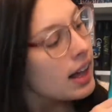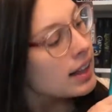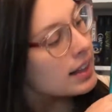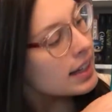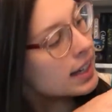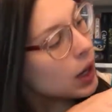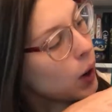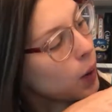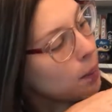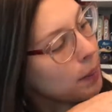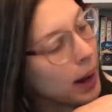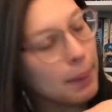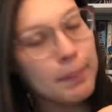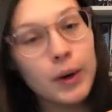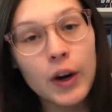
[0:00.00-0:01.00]
Leo,
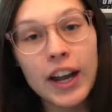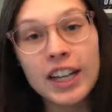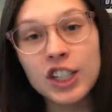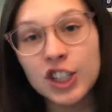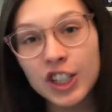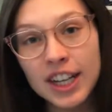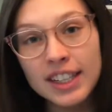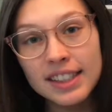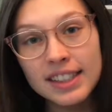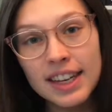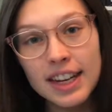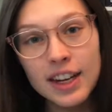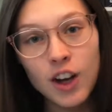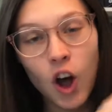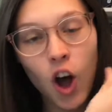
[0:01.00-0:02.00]
Piper, and
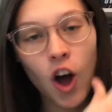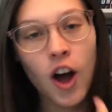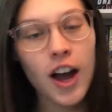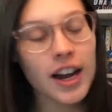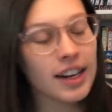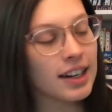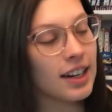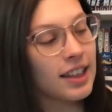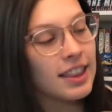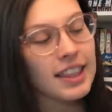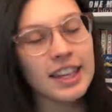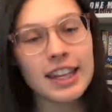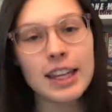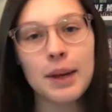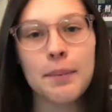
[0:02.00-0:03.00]
Jason on
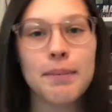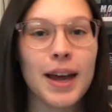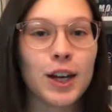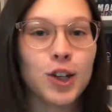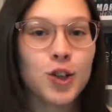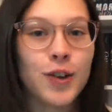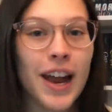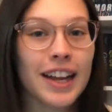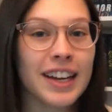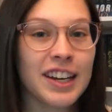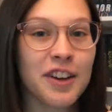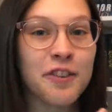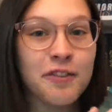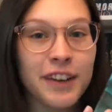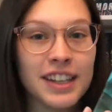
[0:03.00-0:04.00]
the metal dragon
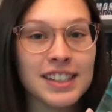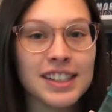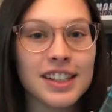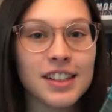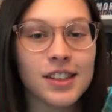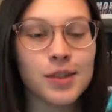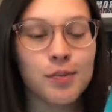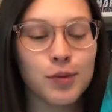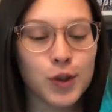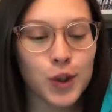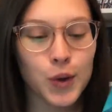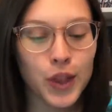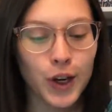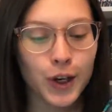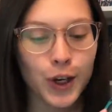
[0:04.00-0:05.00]
Hephaestus.
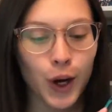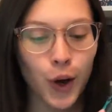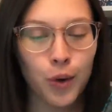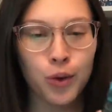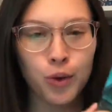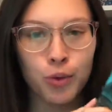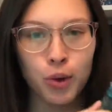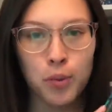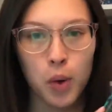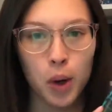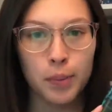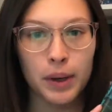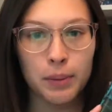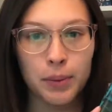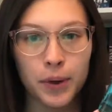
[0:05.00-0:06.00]
So there you go, 3 or more
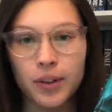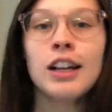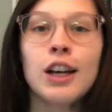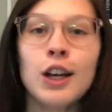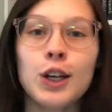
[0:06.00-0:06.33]
people.